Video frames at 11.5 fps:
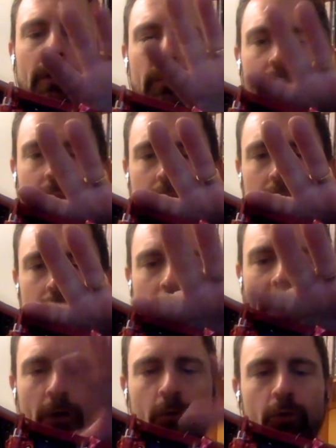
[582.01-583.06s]
the
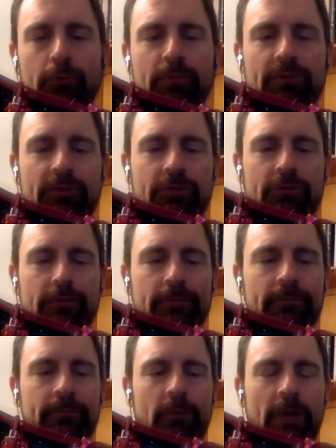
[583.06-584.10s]
outward position,
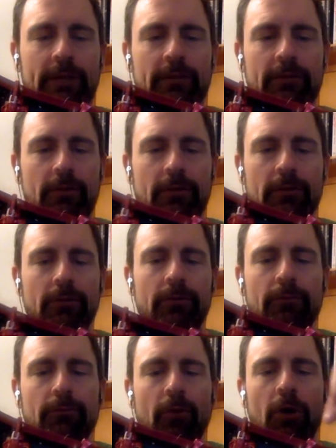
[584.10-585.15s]
right?
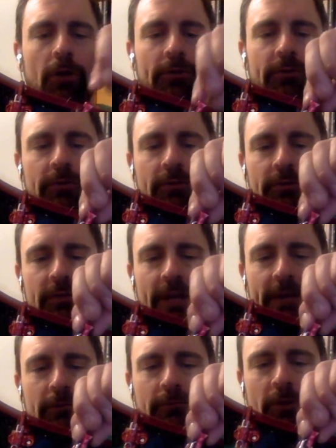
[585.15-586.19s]
The vaults, the
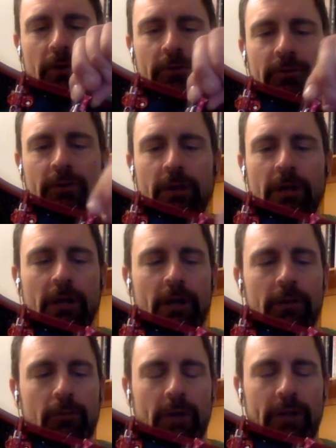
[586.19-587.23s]
standard vaults,
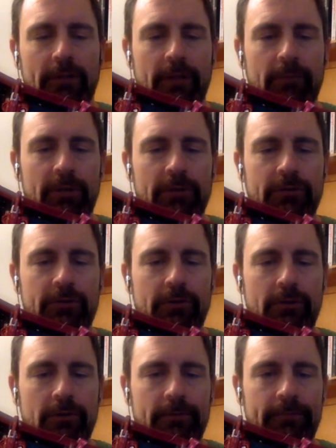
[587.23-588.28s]
the way that they pinch
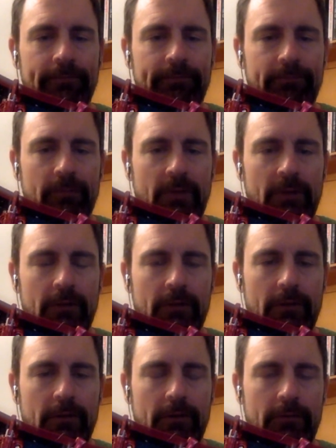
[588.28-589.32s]
the
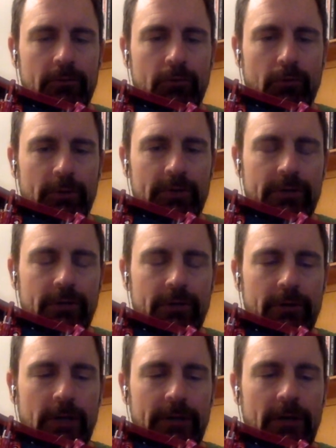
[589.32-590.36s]
tool
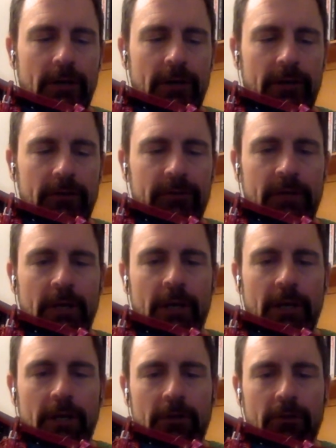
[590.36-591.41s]
material on the harness,
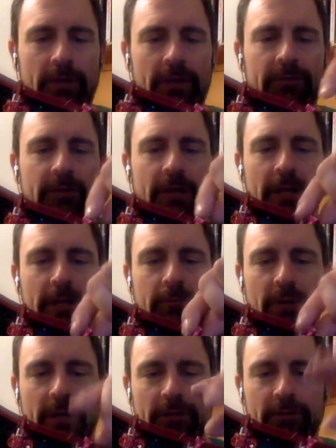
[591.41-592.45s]
you know, they stay in
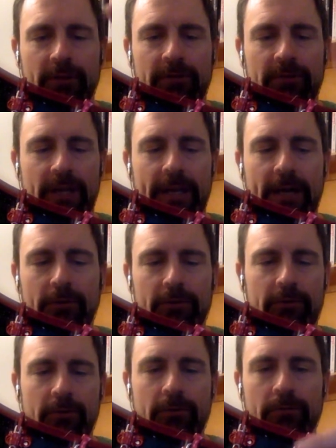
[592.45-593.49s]
place, they stay out.
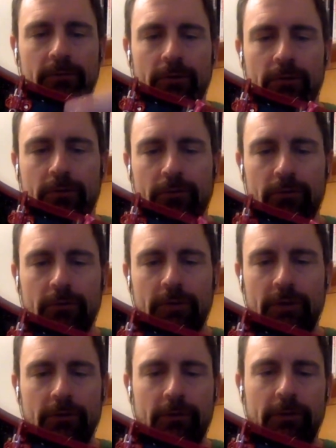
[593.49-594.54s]
So, you know,
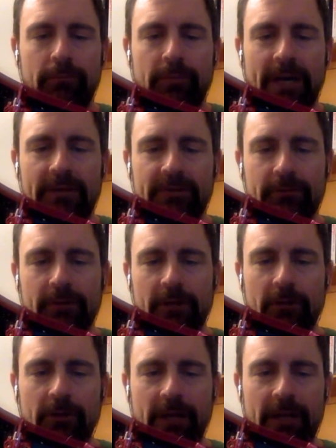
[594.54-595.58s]
you can positively
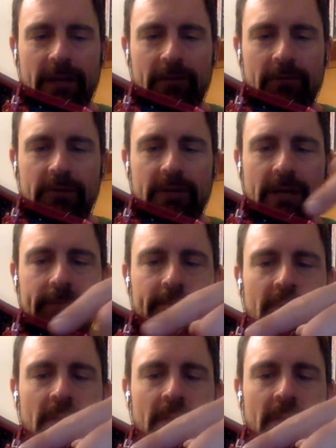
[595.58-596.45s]
locate it every time.